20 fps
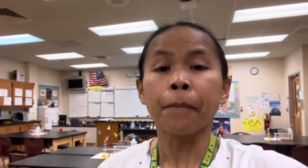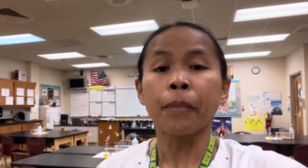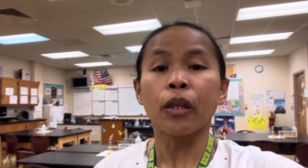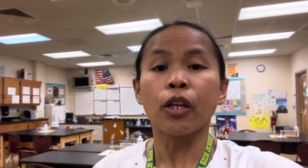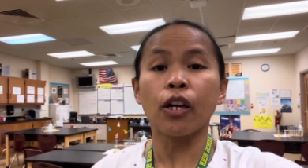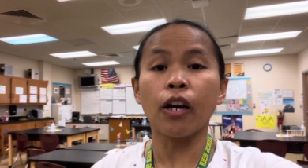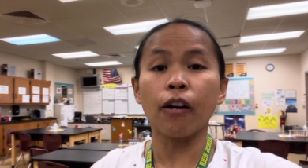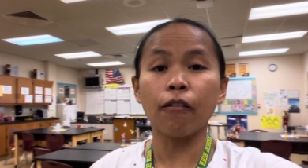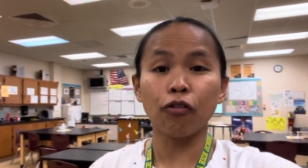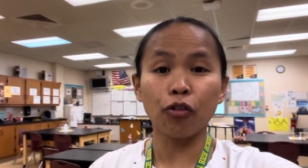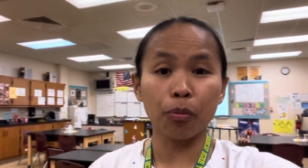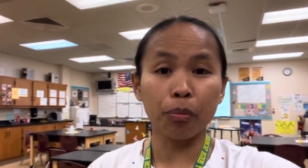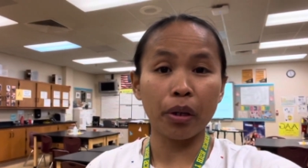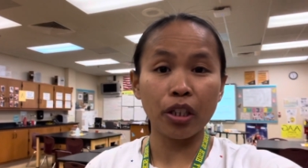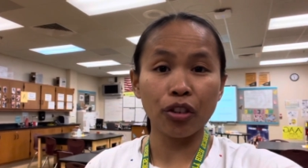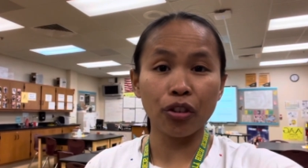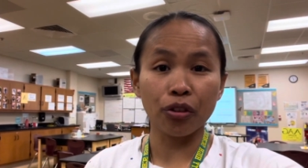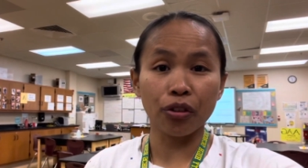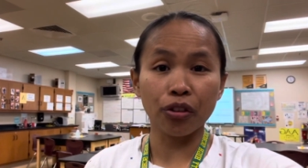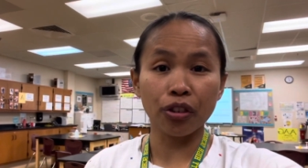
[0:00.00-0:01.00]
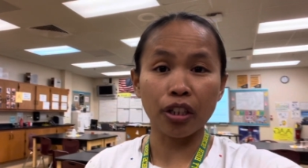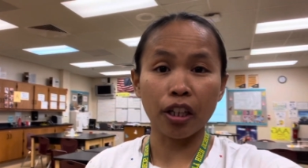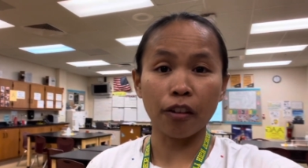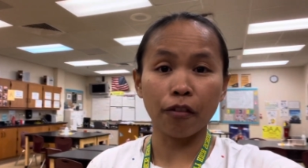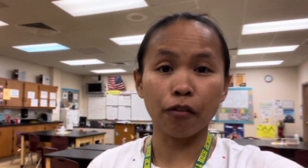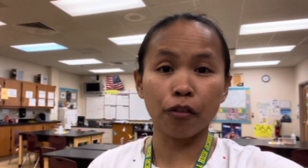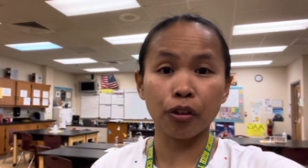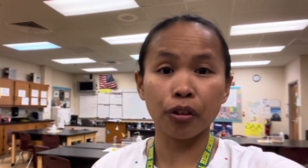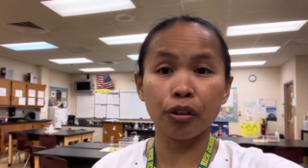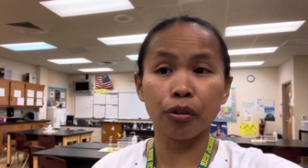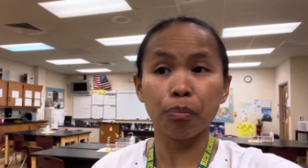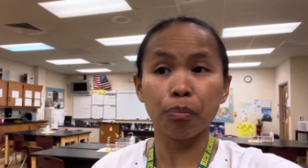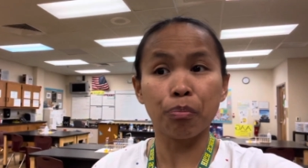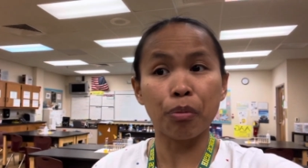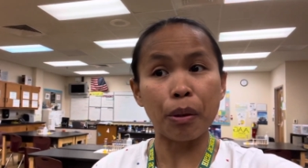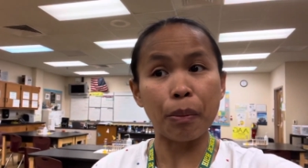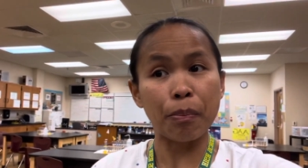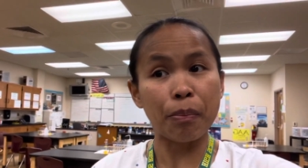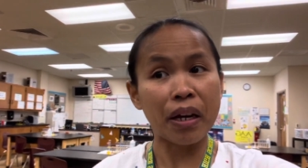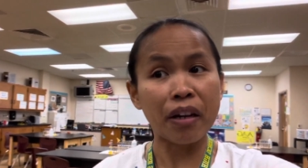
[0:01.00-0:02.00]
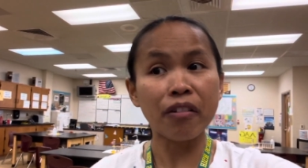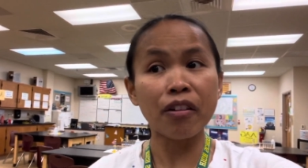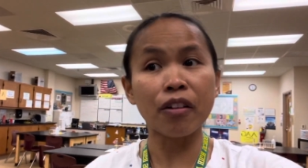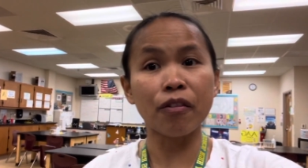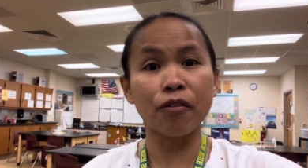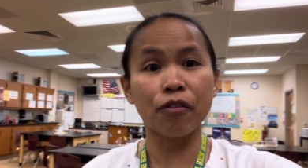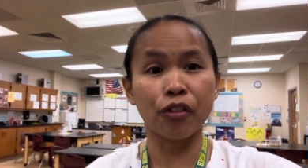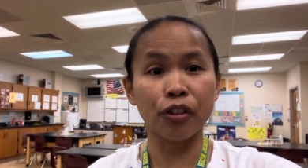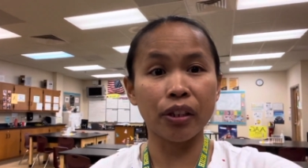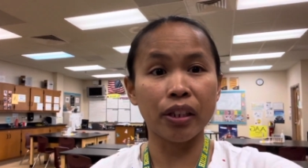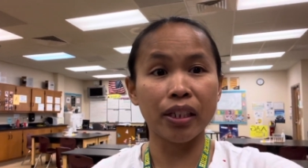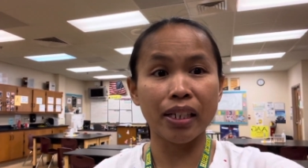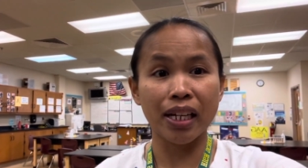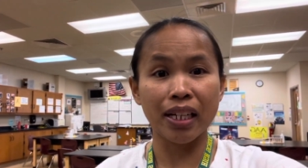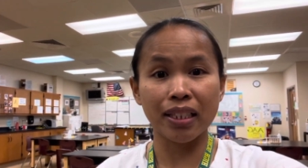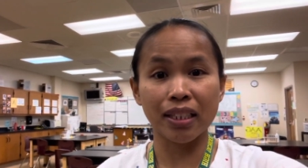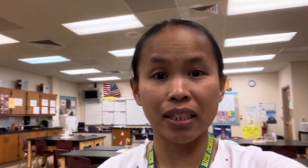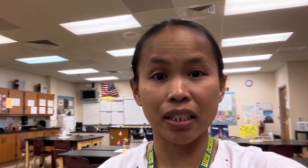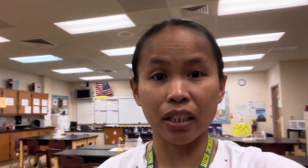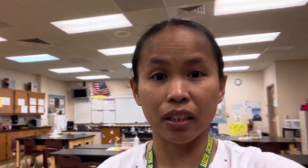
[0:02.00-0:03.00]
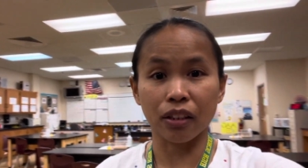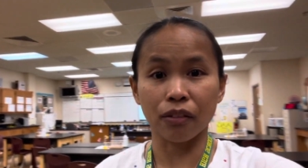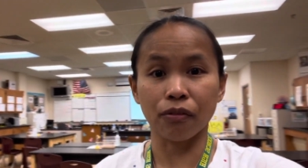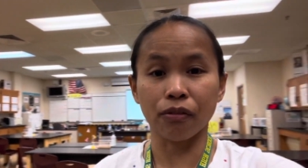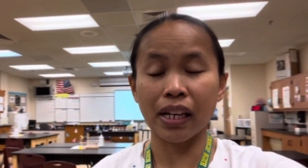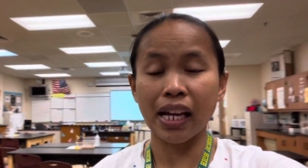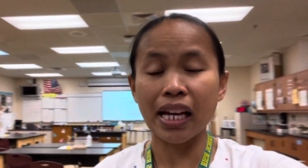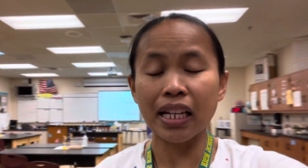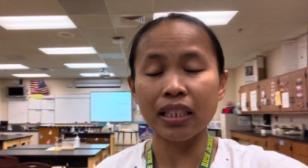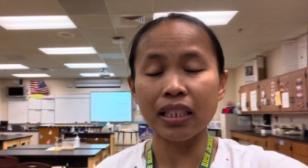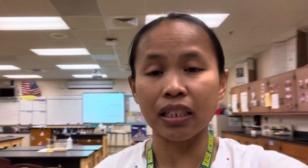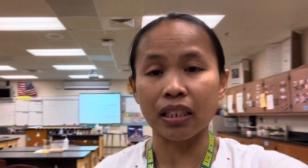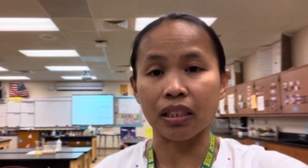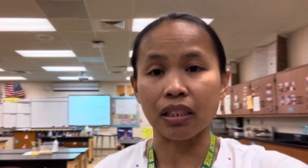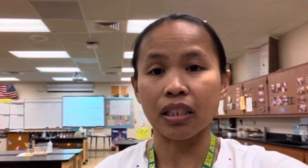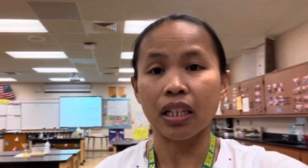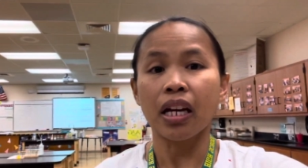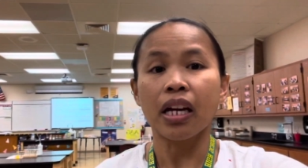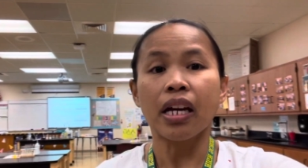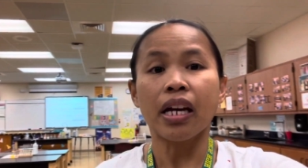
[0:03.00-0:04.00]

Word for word: you have to brace yourself for preparing for the next set of classes.